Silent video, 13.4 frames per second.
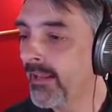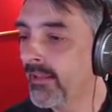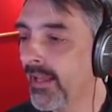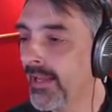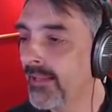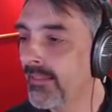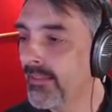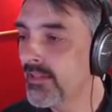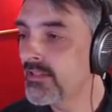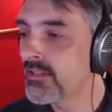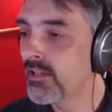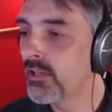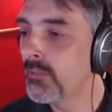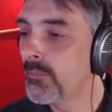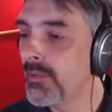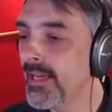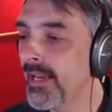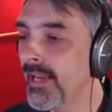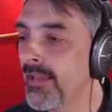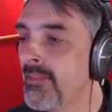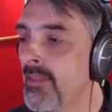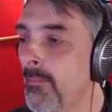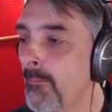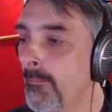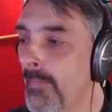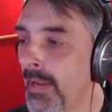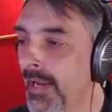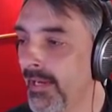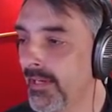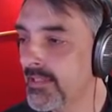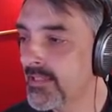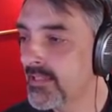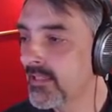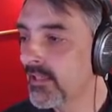Like, this could be in the mix